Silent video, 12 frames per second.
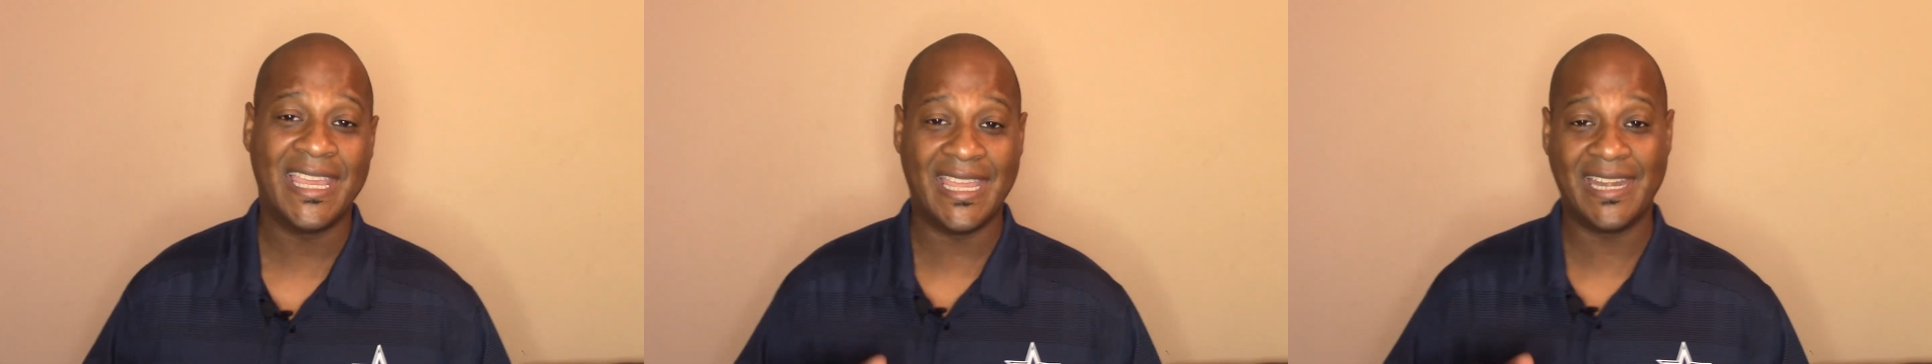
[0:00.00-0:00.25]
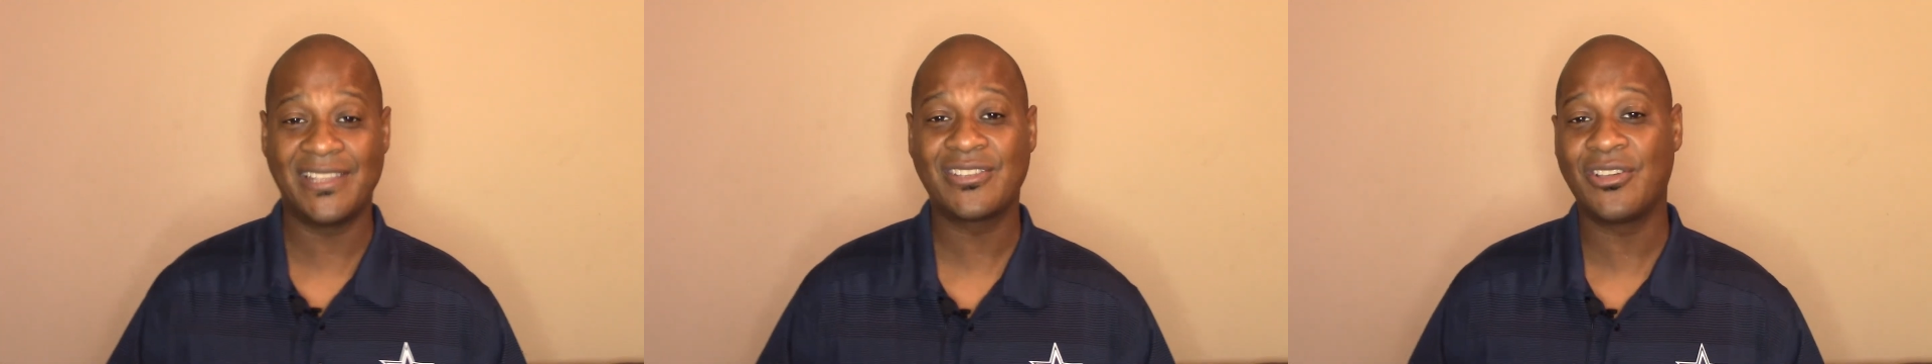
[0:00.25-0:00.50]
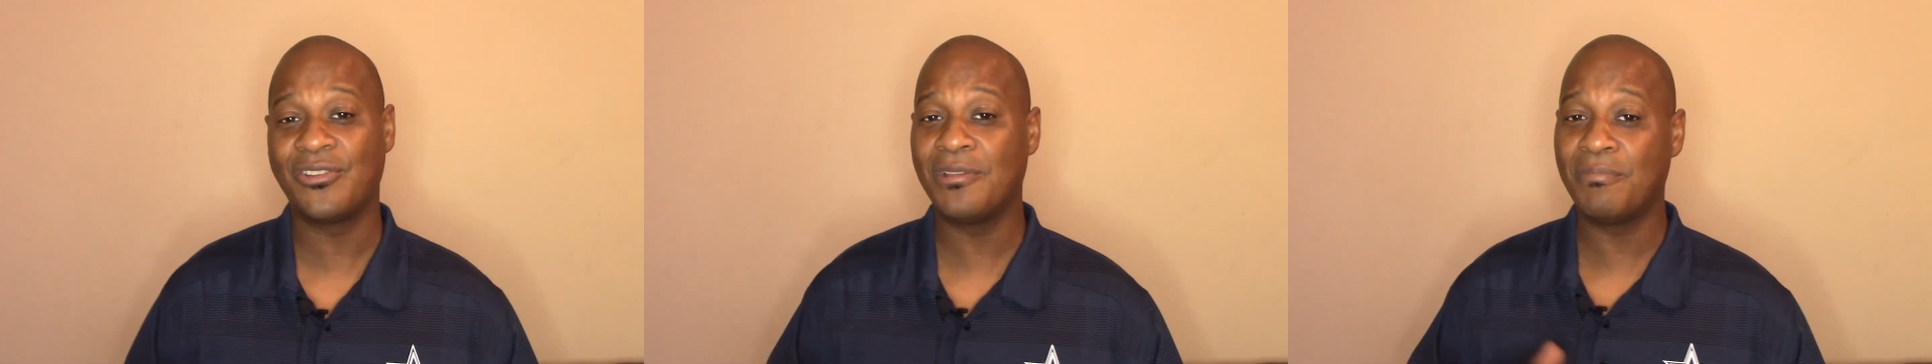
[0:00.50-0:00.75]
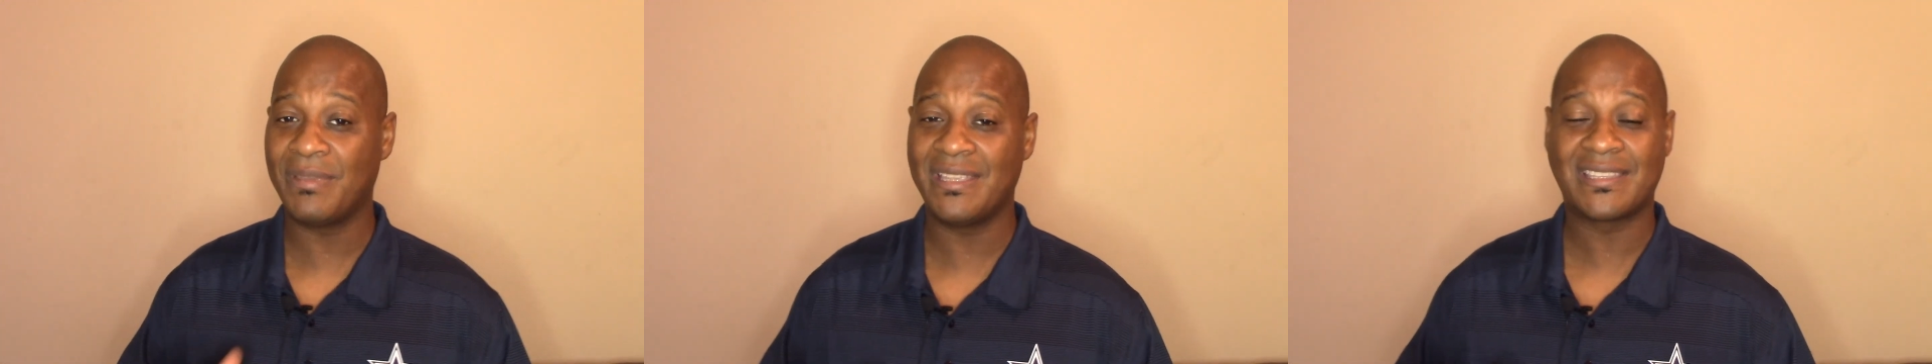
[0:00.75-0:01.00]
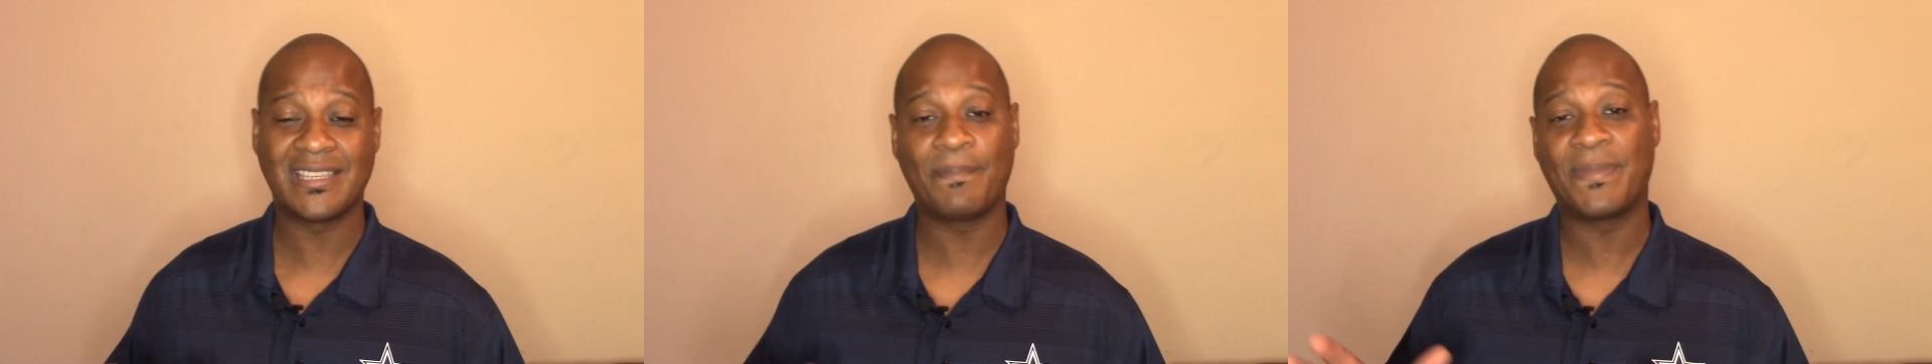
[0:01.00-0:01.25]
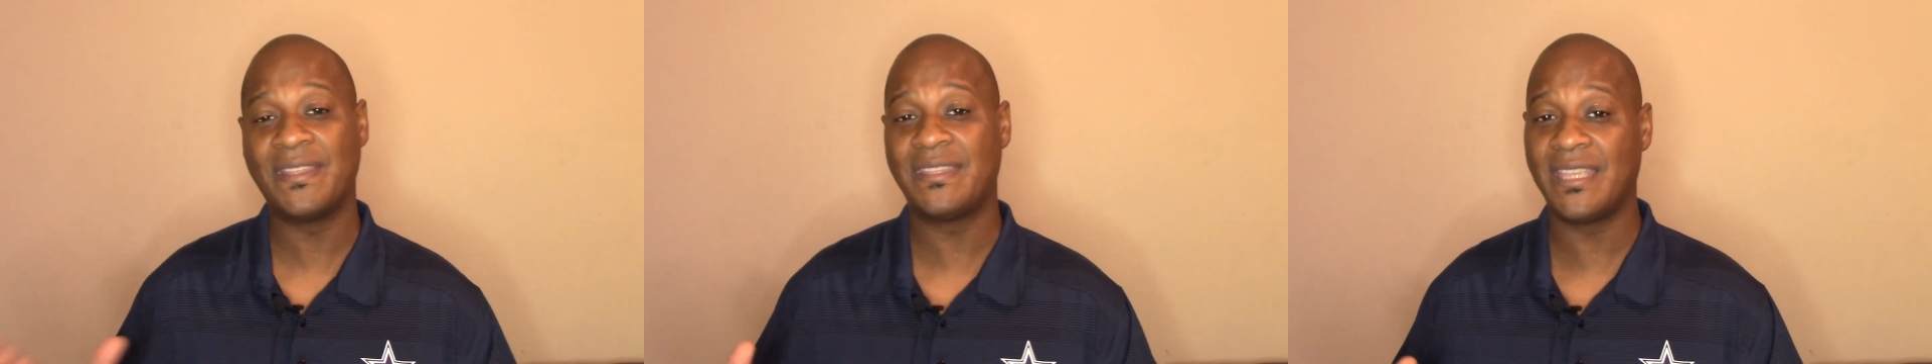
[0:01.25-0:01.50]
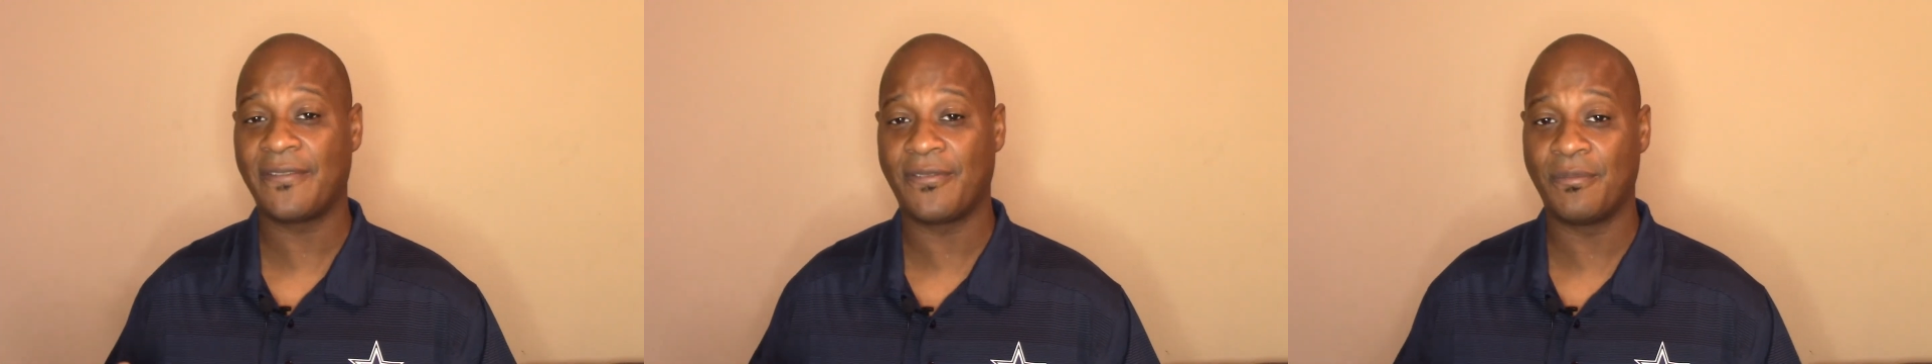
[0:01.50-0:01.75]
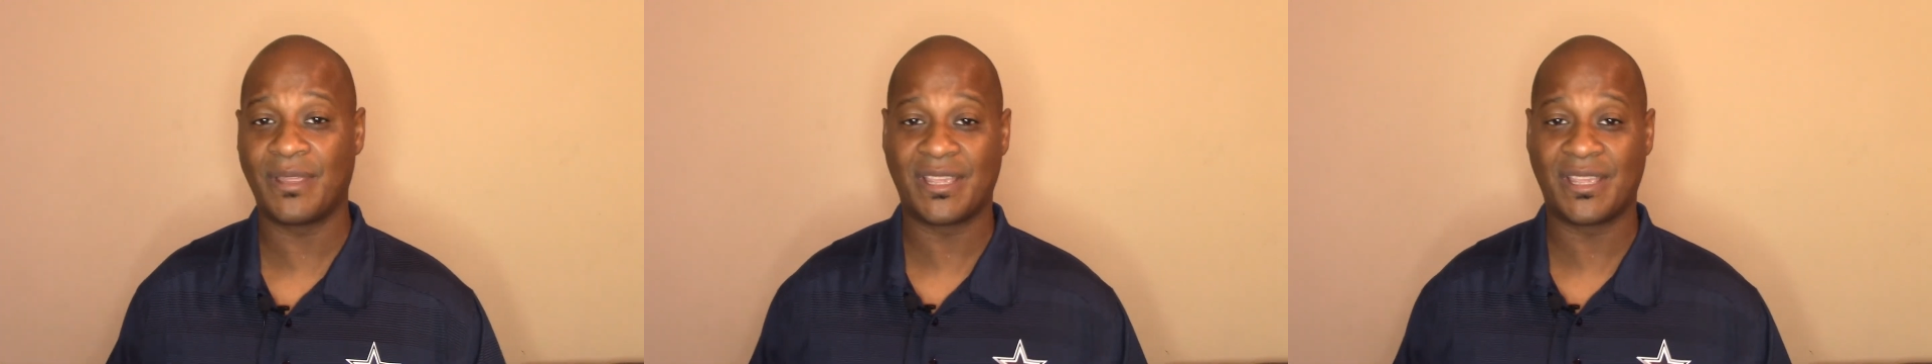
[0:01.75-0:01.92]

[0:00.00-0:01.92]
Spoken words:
it is going to be something different,